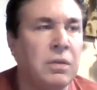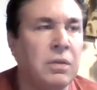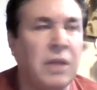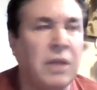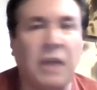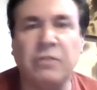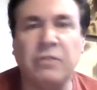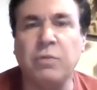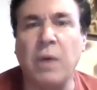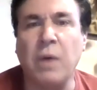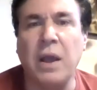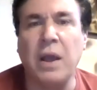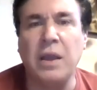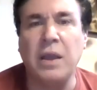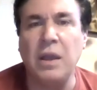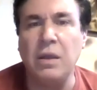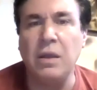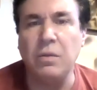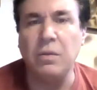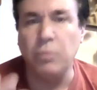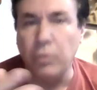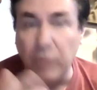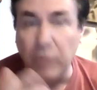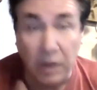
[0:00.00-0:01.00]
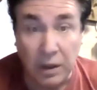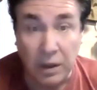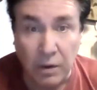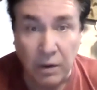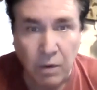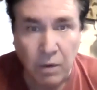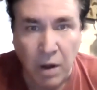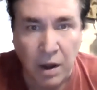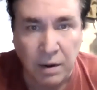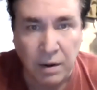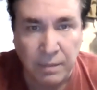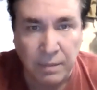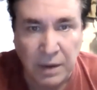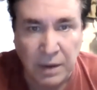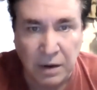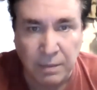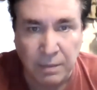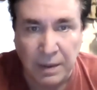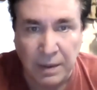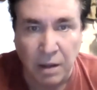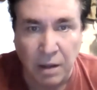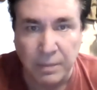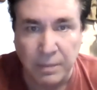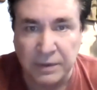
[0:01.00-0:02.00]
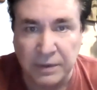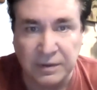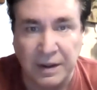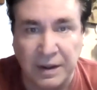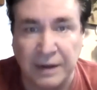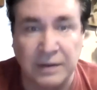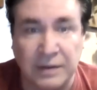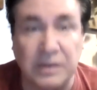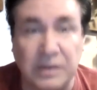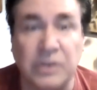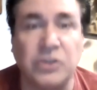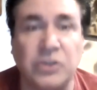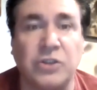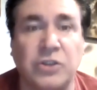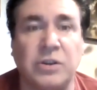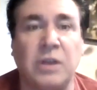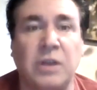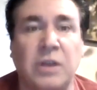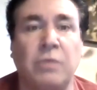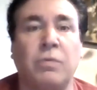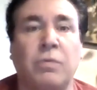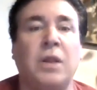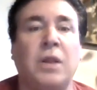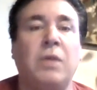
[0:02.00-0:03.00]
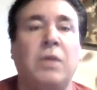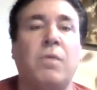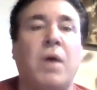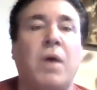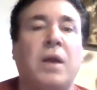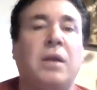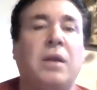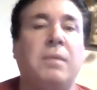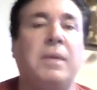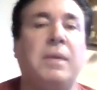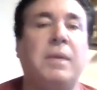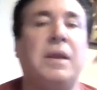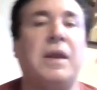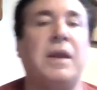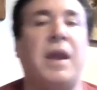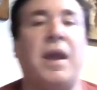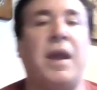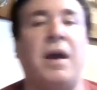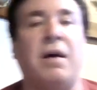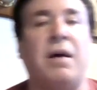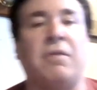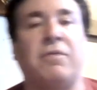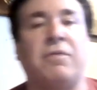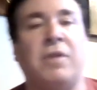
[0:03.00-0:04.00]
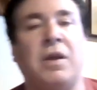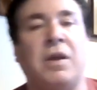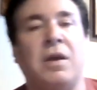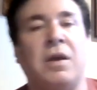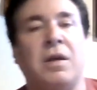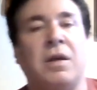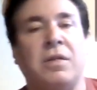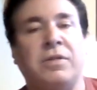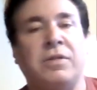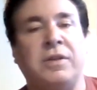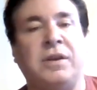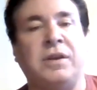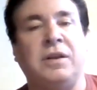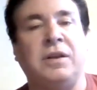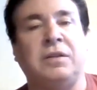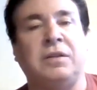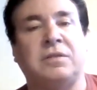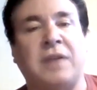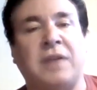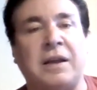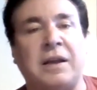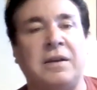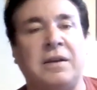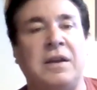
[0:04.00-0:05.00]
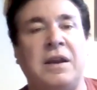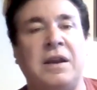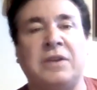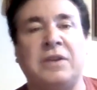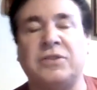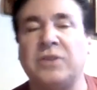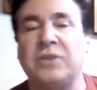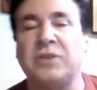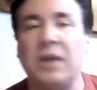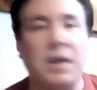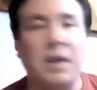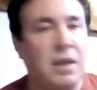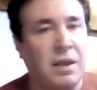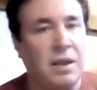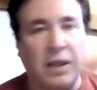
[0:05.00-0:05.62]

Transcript: that's why he really wanted me to become a technician. He really wanted me to have the techniques